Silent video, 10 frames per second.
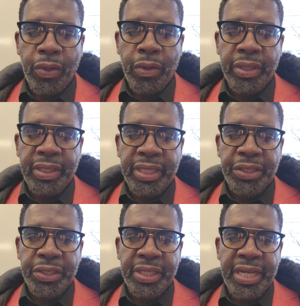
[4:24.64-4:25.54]

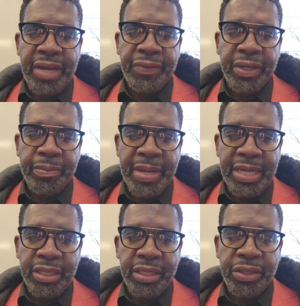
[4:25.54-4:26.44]
organizations that have the
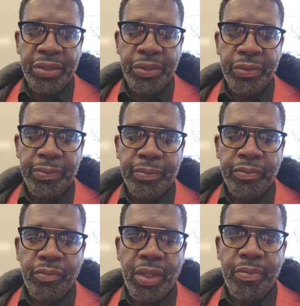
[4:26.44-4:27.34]
capacity to
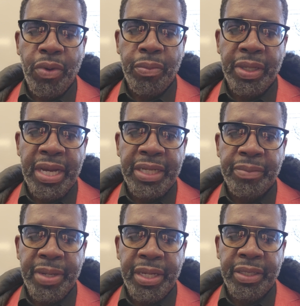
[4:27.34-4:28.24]
mobilize
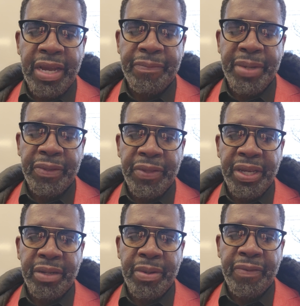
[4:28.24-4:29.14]
men, have men
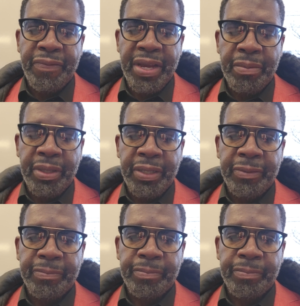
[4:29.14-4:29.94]
thinking about family,